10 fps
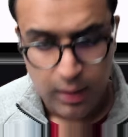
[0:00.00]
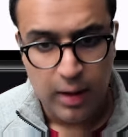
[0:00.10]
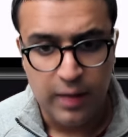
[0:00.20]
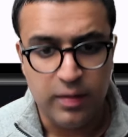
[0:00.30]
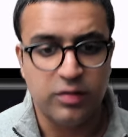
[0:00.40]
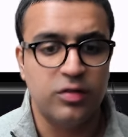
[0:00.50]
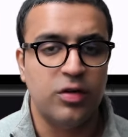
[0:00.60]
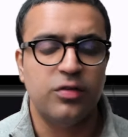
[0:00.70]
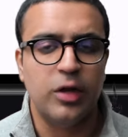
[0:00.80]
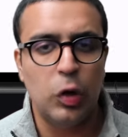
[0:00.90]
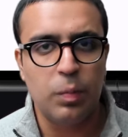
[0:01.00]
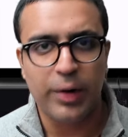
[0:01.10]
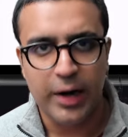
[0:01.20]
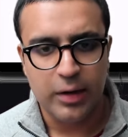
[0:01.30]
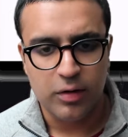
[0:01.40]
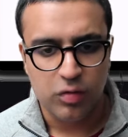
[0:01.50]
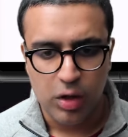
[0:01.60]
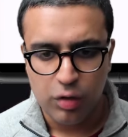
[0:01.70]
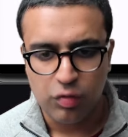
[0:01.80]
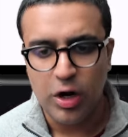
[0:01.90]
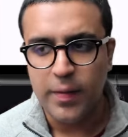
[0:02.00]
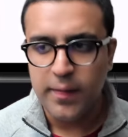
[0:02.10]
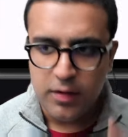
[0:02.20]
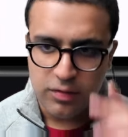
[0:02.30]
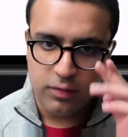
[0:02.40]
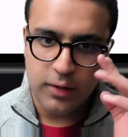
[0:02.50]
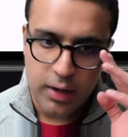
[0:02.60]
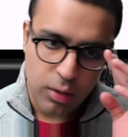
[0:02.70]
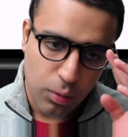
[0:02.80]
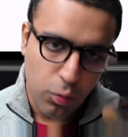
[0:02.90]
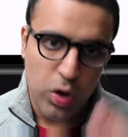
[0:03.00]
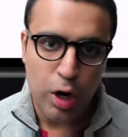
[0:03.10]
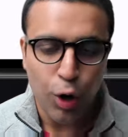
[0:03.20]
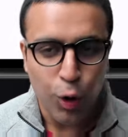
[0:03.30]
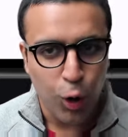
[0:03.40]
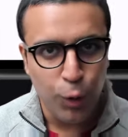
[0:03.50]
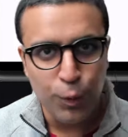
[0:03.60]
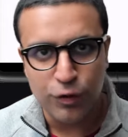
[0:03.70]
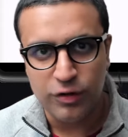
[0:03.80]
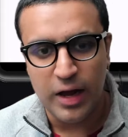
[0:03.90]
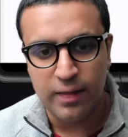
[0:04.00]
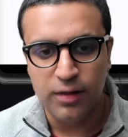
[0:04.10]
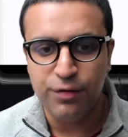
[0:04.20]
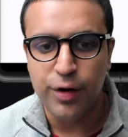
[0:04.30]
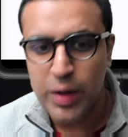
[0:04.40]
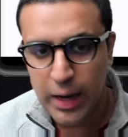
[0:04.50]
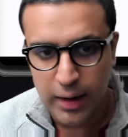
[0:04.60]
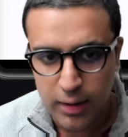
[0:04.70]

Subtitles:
And this is just a good practice. So now that this is done, we are almost at the very end.